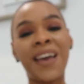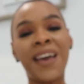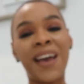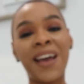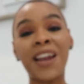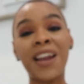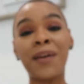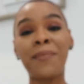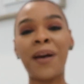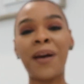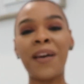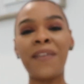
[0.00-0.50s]

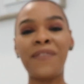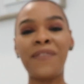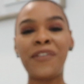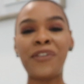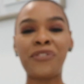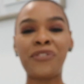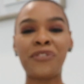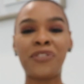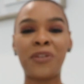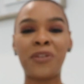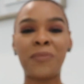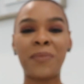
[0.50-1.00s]
and I might
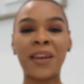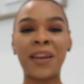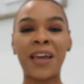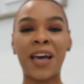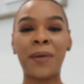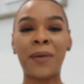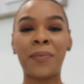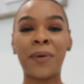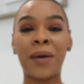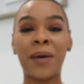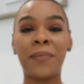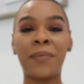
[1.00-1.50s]
feature them in an
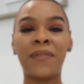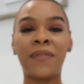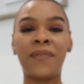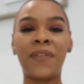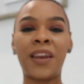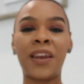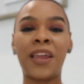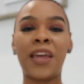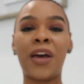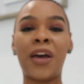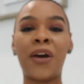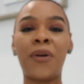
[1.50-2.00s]
upcoming
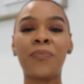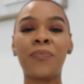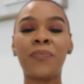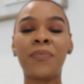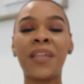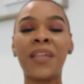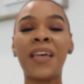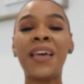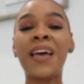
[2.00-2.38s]
video.